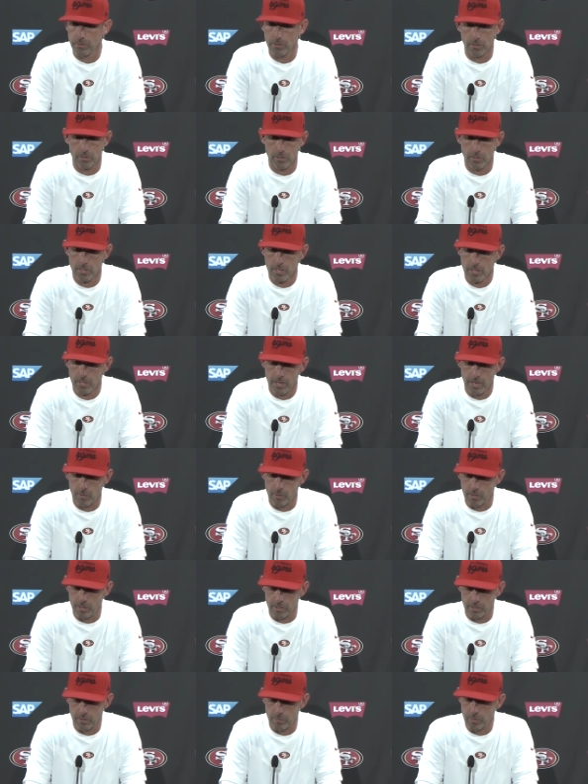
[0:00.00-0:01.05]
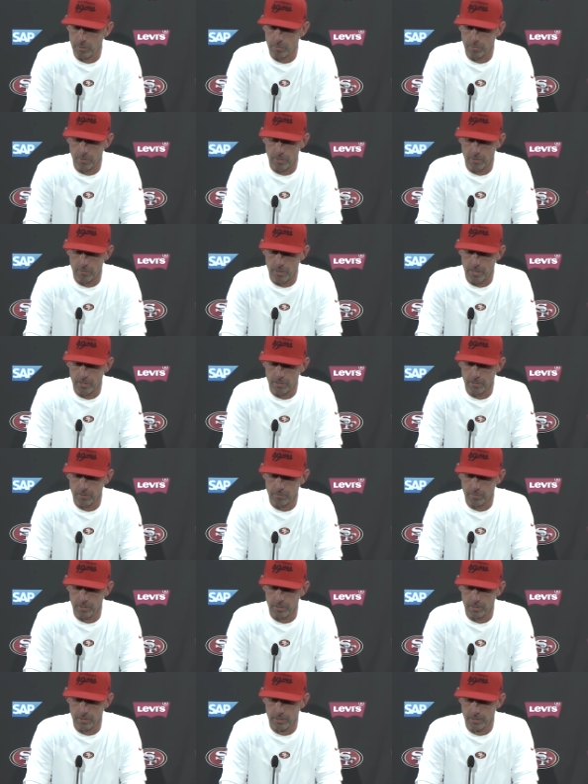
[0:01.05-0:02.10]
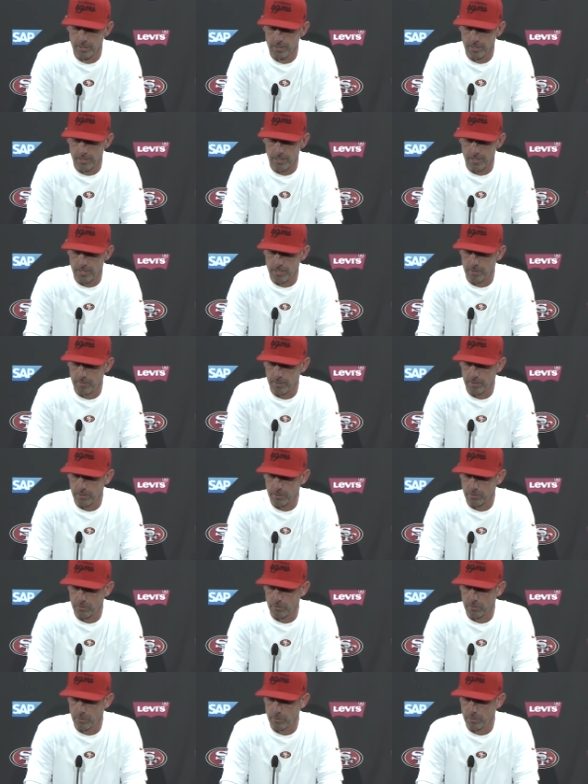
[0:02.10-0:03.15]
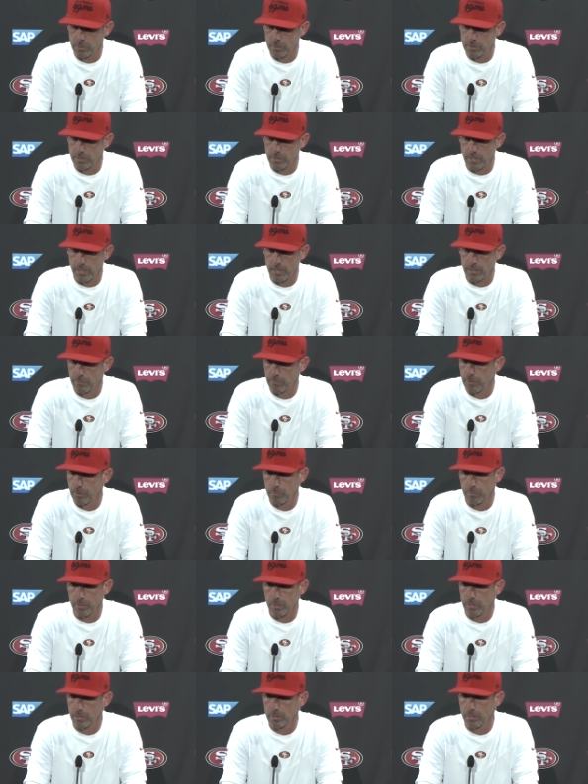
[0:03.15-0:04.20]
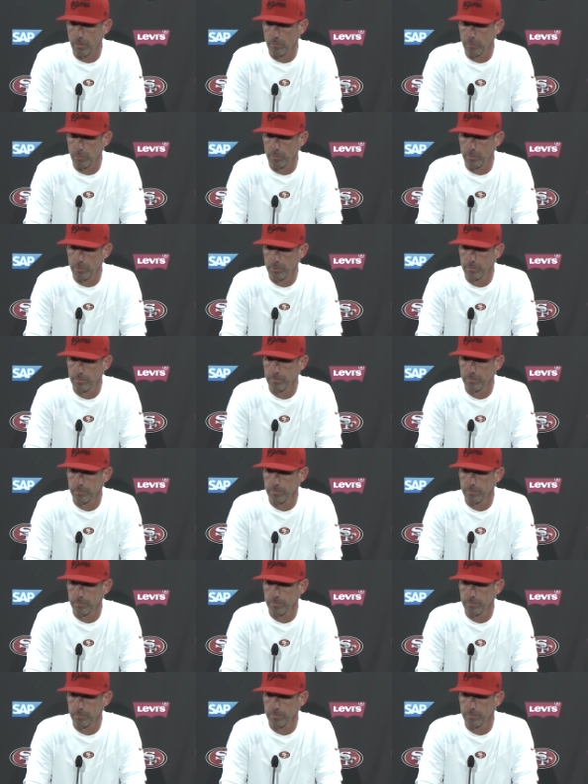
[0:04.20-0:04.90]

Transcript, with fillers: So I wanted it to be pretty random, and um, at least doing it today felt pretty comfortable